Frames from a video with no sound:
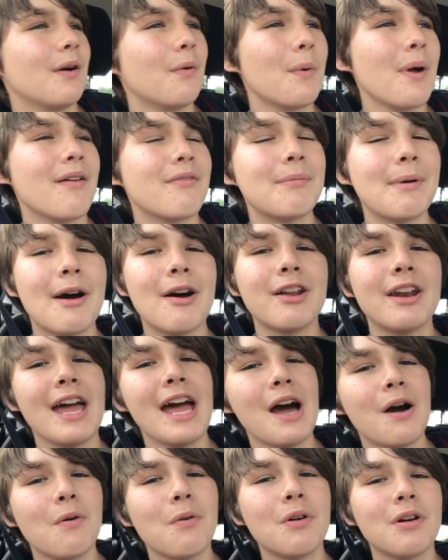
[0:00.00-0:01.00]
We have about an
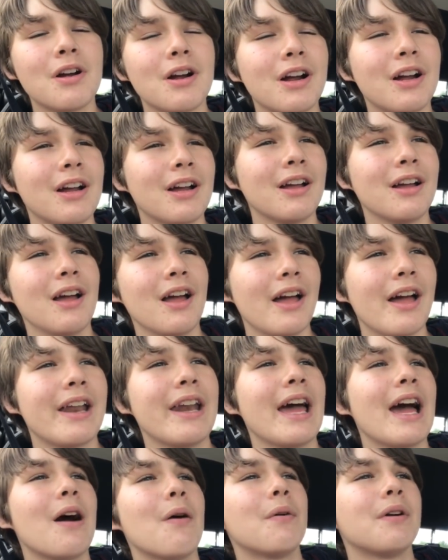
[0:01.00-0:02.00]
hour,
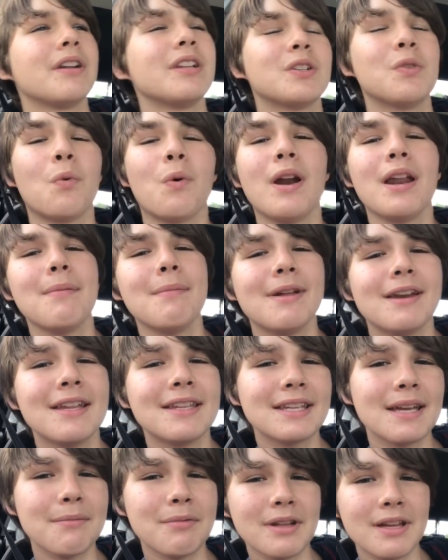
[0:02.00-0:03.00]
an hour and 20
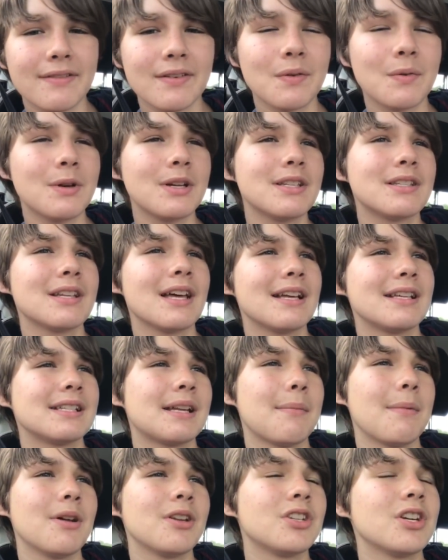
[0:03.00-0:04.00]
minutes, I believe it was,
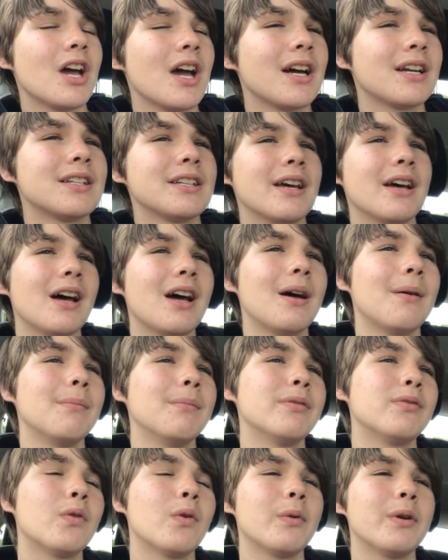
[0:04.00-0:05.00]
last time I checked,
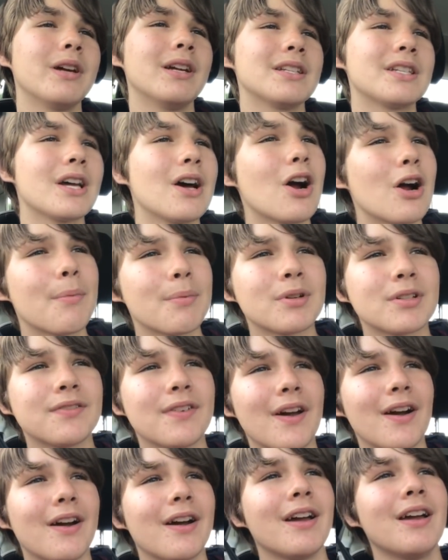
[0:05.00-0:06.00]
um, before we get to Harper's
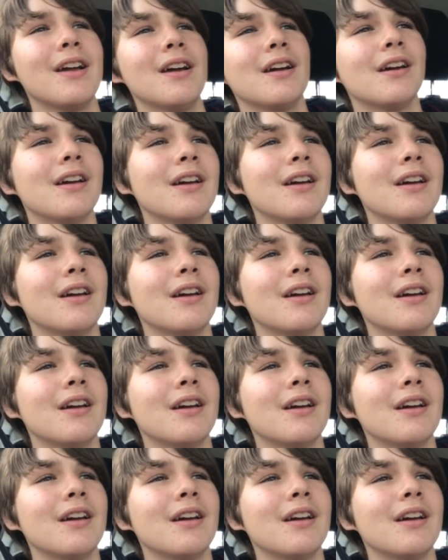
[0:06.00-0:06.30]
Ferry.